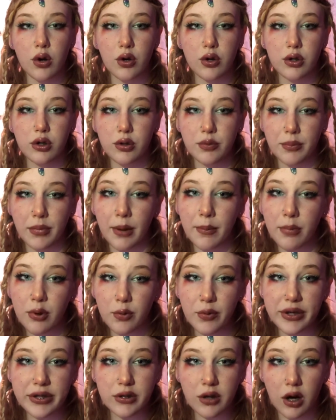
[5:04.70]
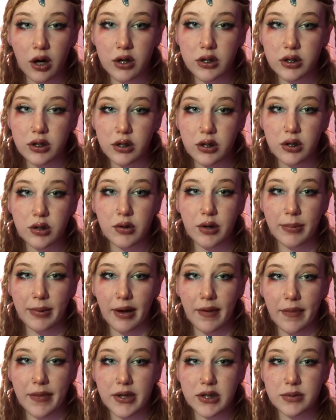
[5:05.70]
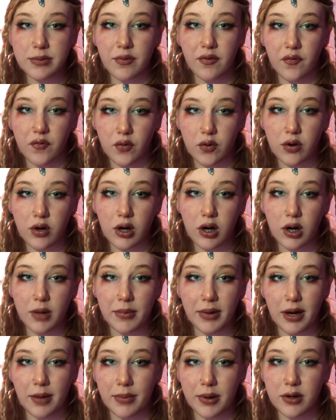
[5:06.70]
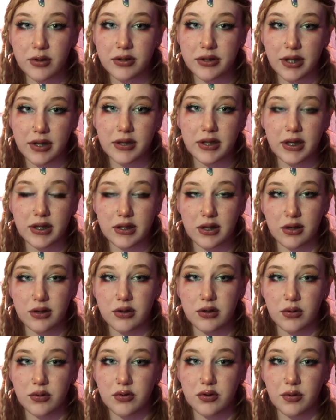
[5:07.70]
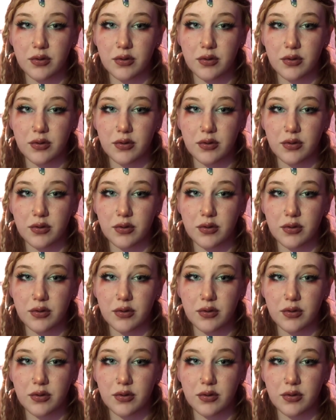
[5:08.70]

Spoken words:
you remember we talked to you about this before, about posting things on social